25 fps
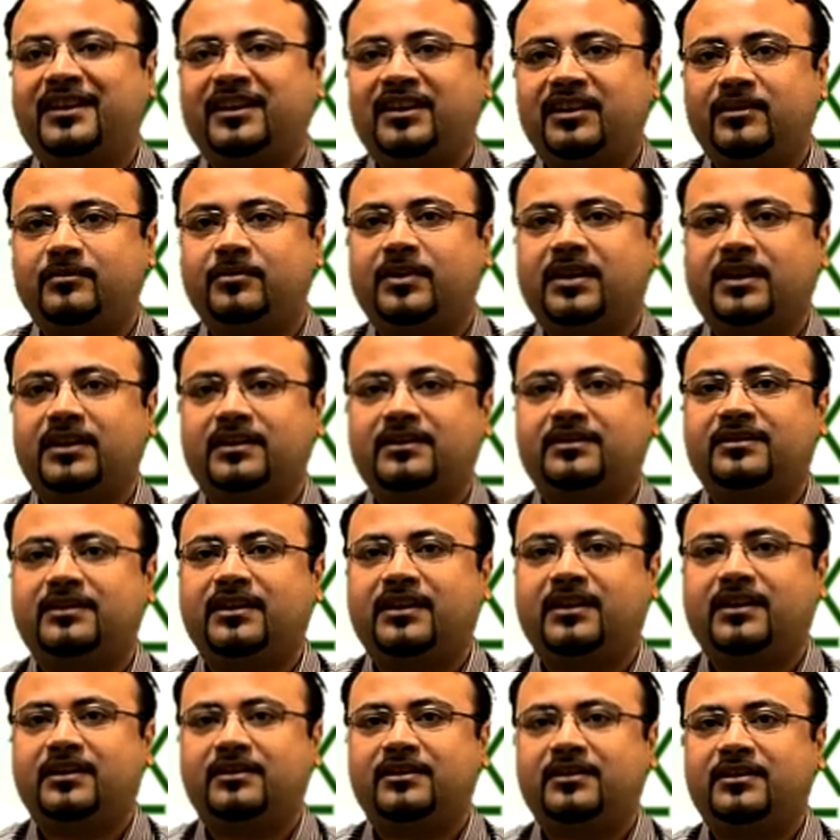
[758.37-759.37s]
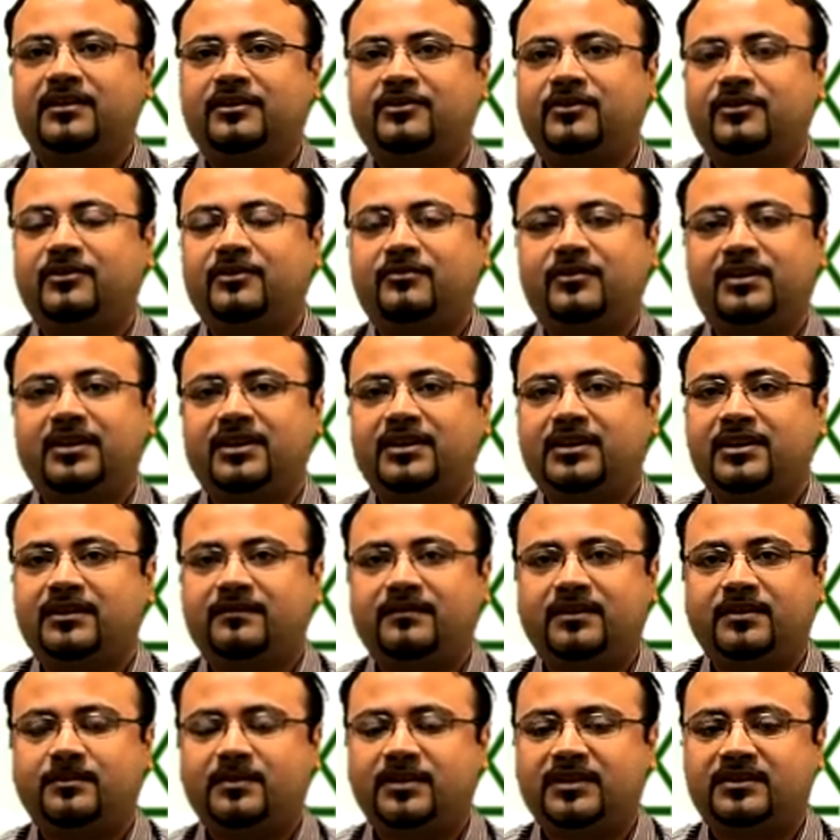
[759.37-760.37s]
in Pakistan, and we can
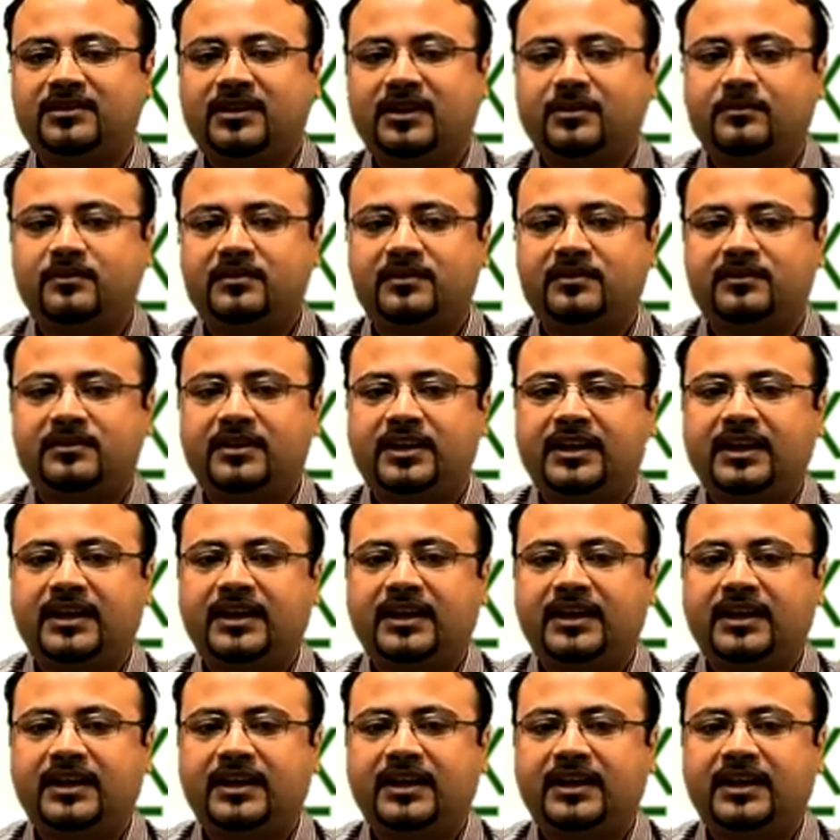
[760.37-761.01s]
give them examples.